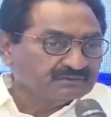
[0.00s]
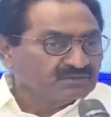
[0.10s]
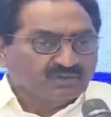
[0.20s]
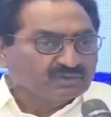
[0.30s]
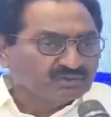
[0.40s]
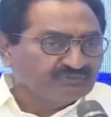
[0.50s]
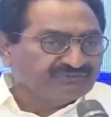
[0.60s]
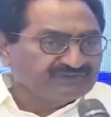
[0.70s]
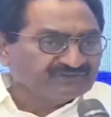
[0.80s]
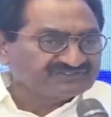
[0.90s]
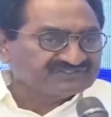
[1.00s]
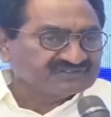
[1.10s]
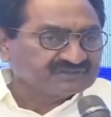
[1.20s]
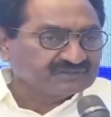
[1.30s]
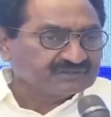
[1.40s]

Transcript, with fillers: No file was